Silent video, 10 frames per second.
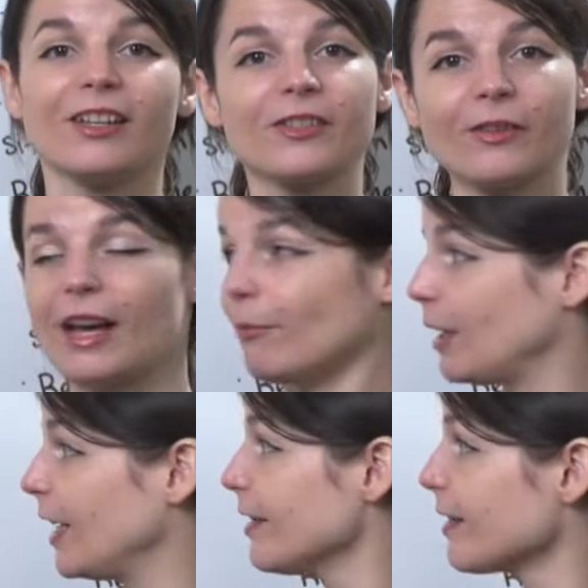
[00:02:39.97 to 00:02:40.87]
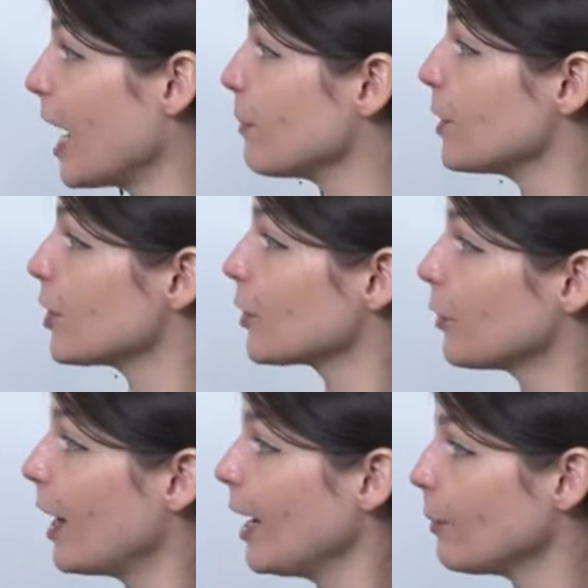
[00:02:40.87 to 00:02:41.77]
So that means I'm
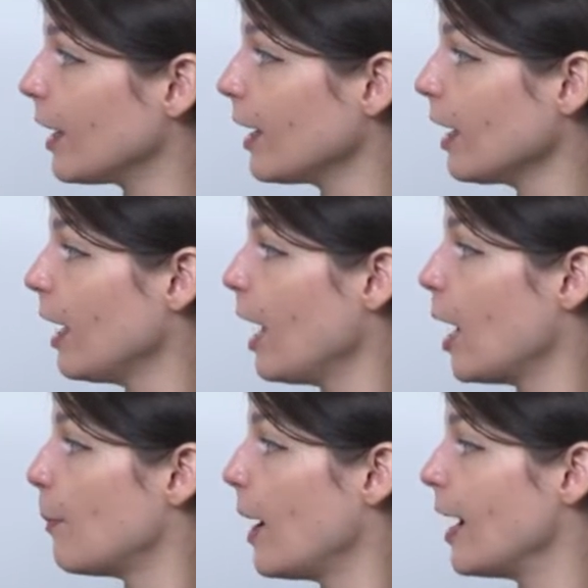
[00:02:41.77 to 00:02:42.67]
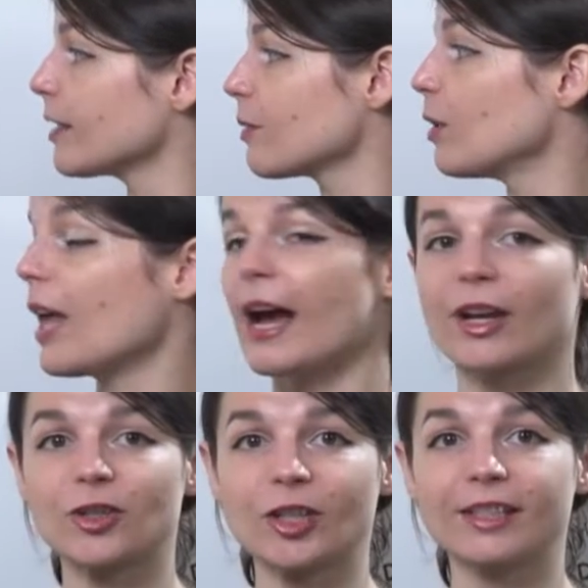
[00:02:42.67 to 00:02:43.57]
describing a possible
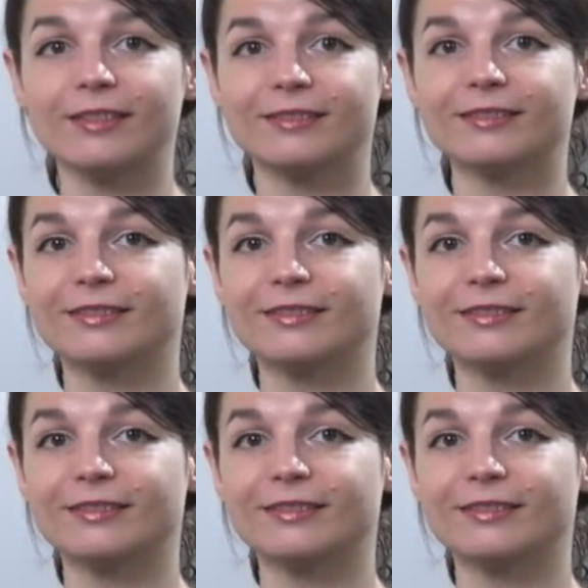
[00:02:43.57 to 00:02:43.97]
action